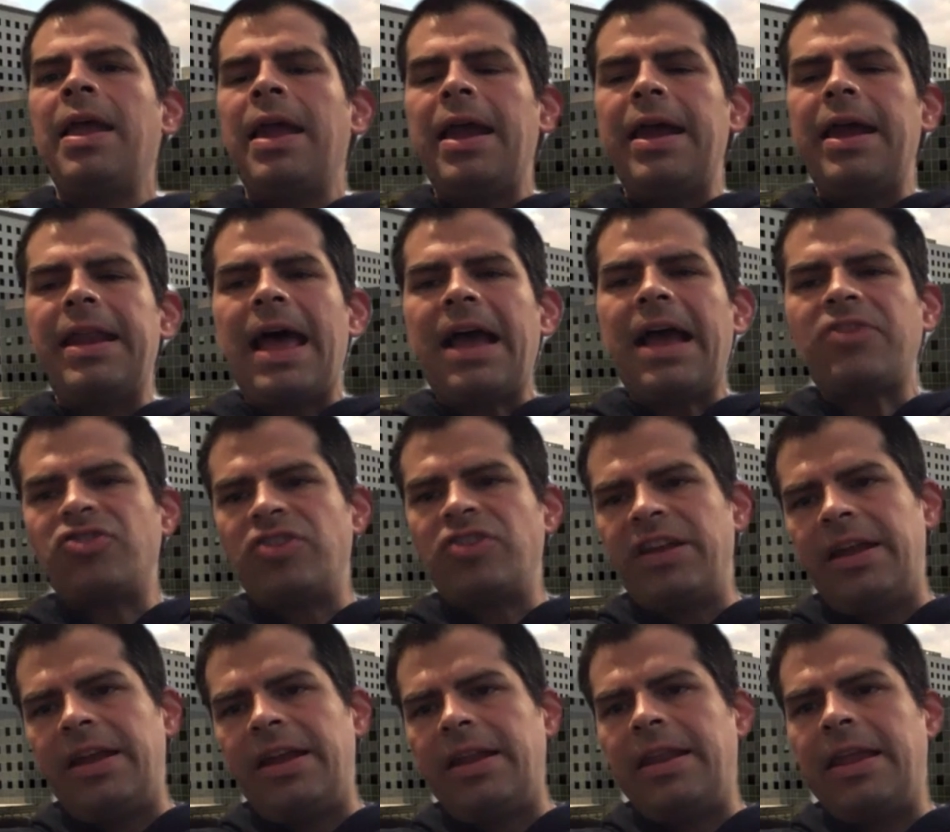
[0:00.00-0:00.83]
it
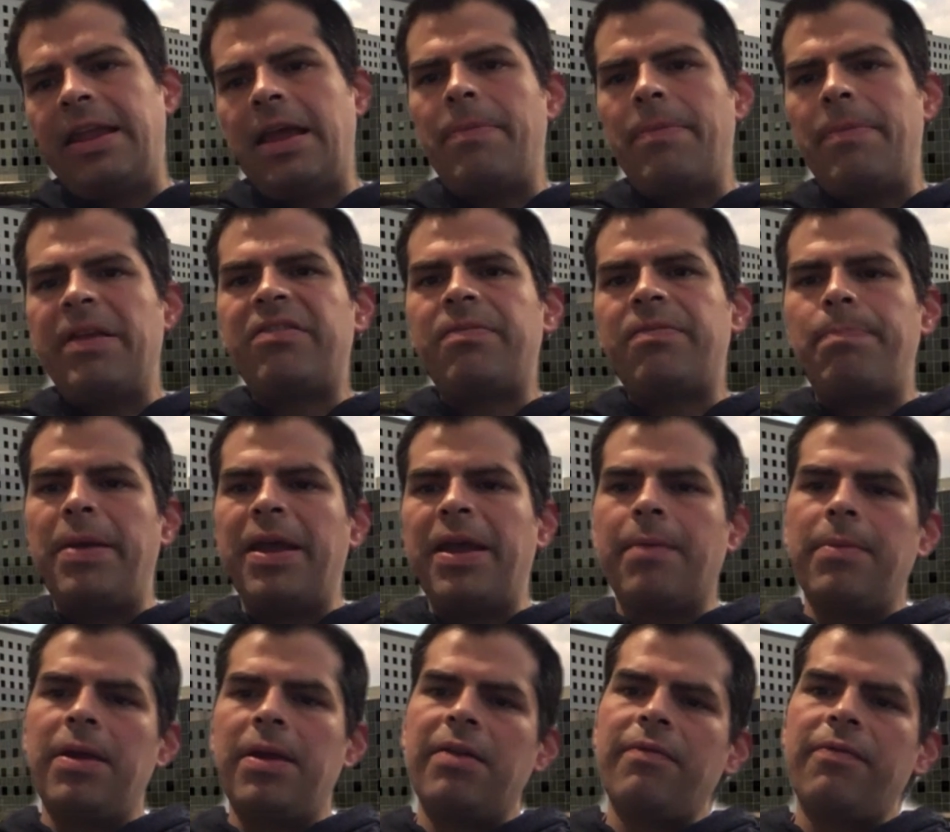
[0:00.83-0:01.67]
actually inhibits
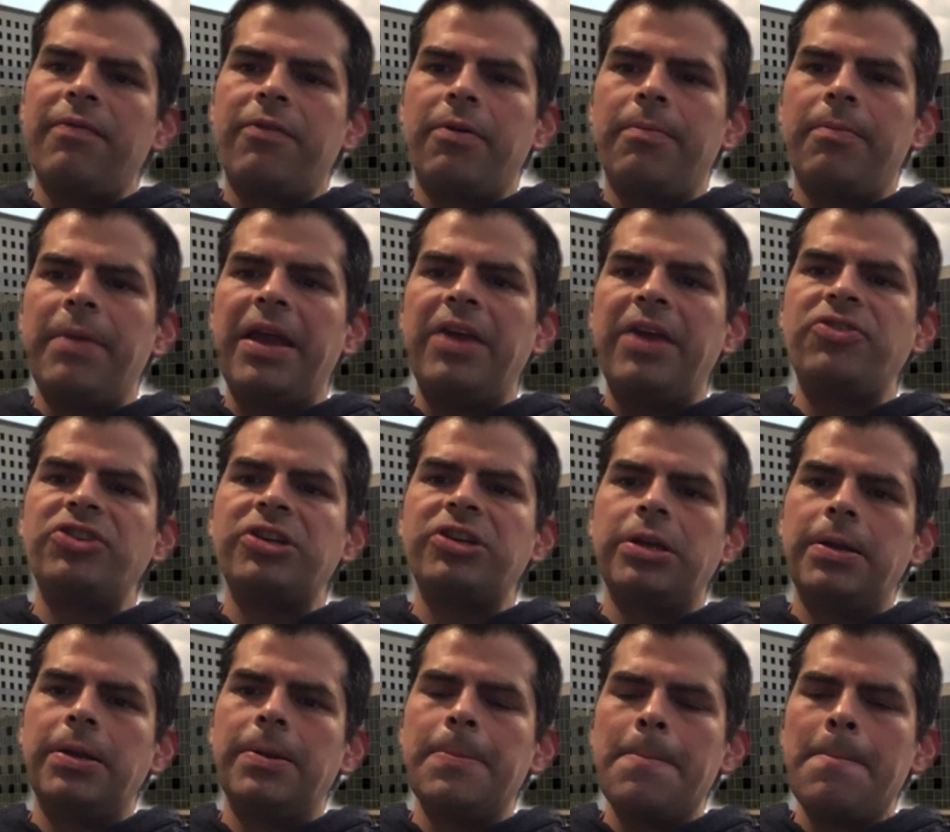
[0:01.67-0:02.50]
pigment
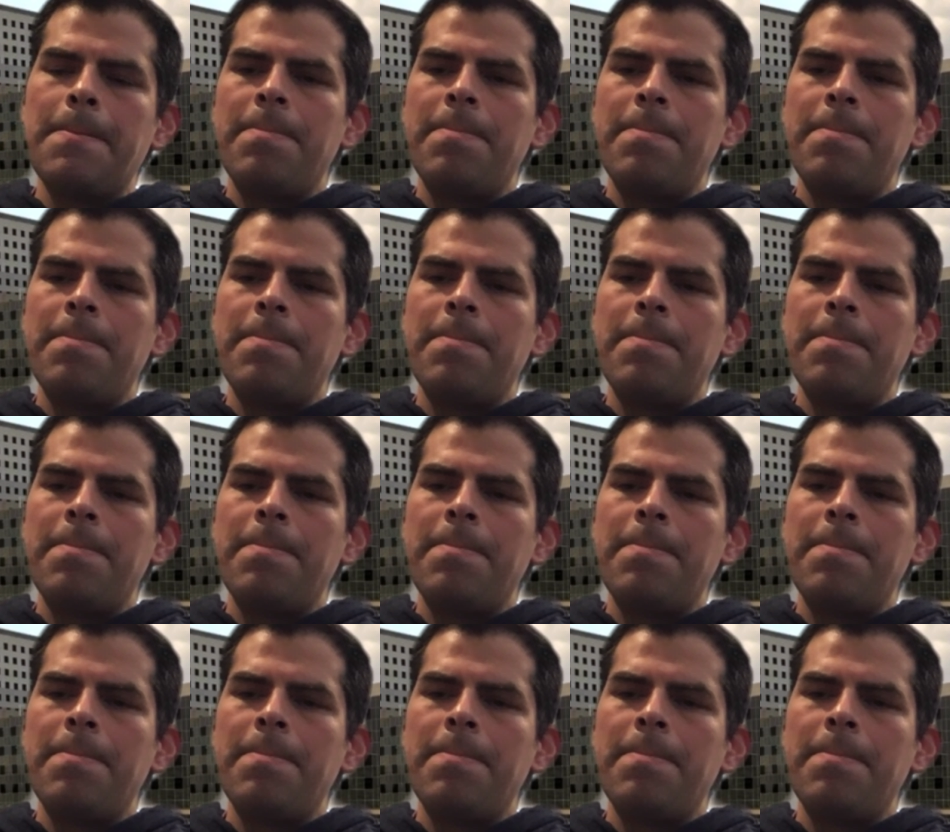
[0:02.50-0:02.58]
formation.